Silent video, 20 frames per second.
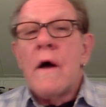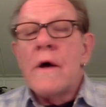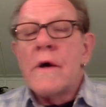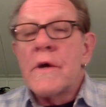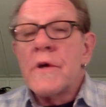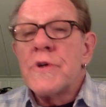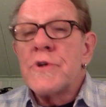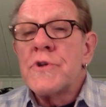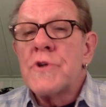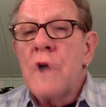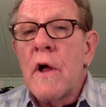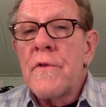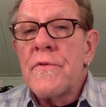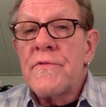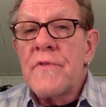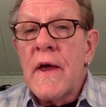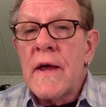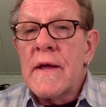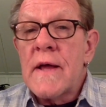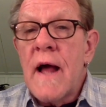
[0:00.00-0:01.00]
Gestalt
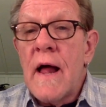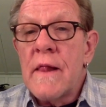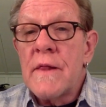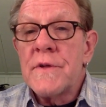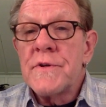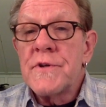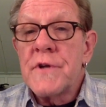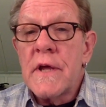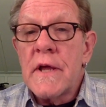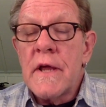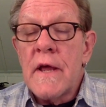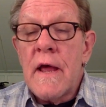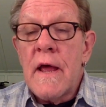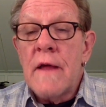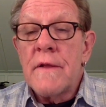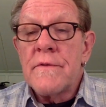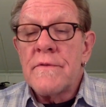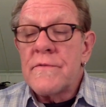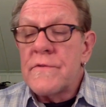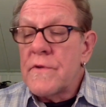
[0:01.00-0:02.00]
psychology.
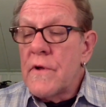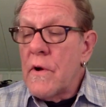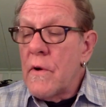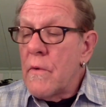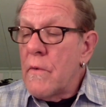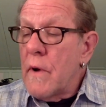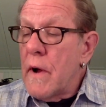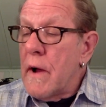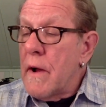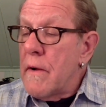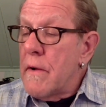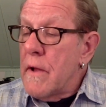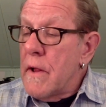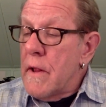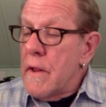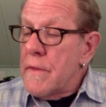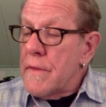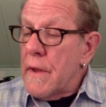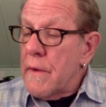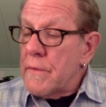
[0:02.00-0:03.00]
And so
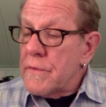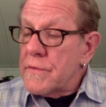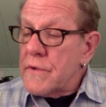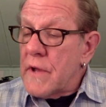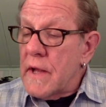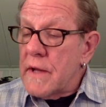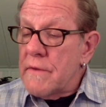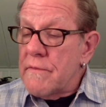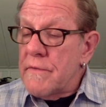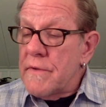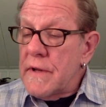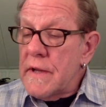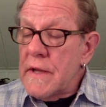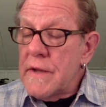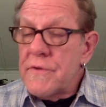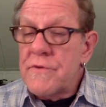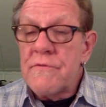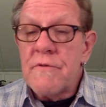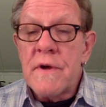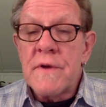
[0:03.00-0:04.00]
that was kind of an
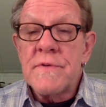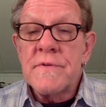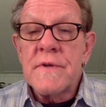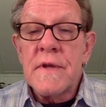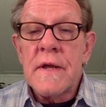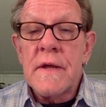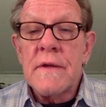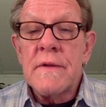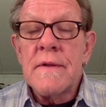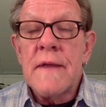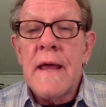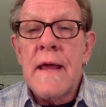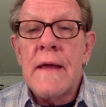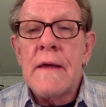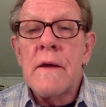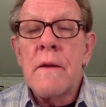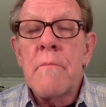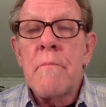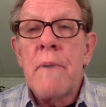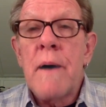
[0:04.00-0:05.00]
interesting
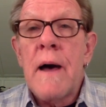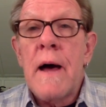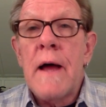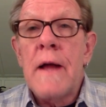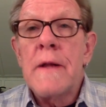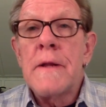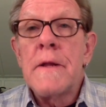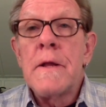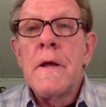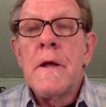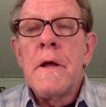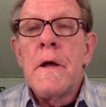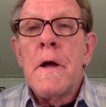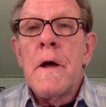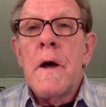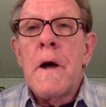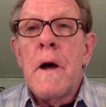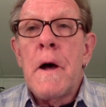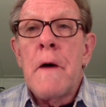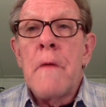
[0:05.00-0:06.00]
take upon
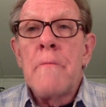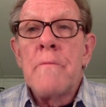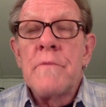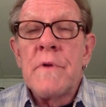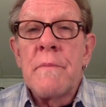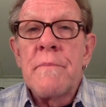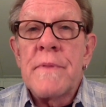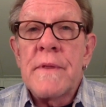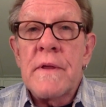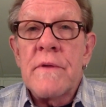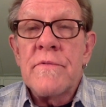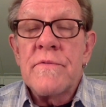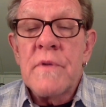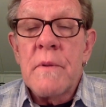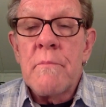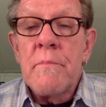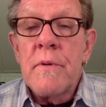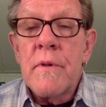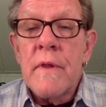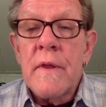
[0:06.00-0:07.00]
something as
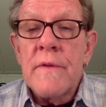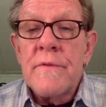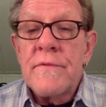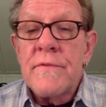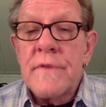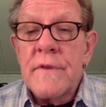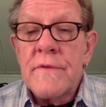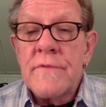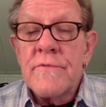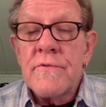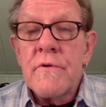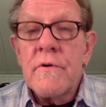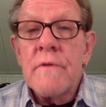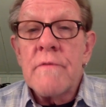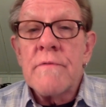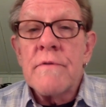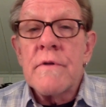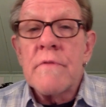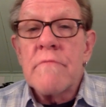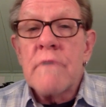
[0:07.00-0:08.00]
simple as the story
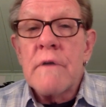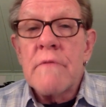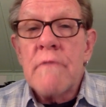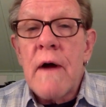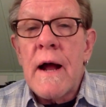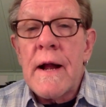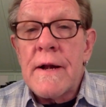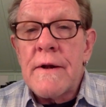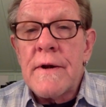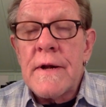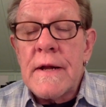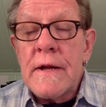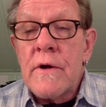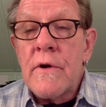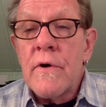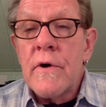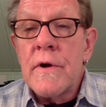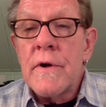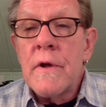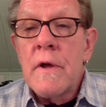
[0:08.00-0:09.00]
of Little Red Riding
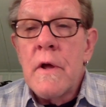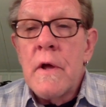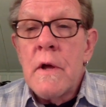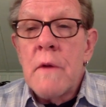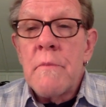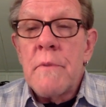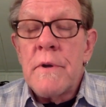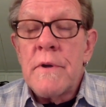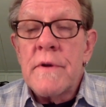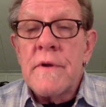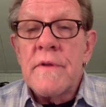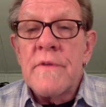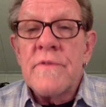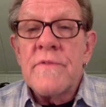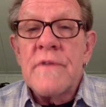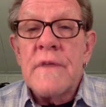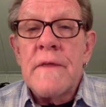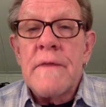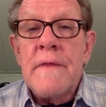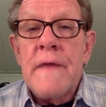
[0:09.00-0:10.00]
Hood. But you can
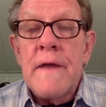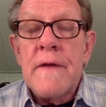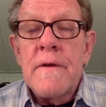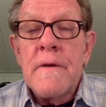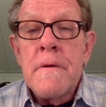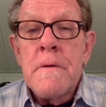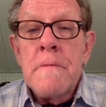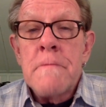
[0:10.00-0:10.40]
see that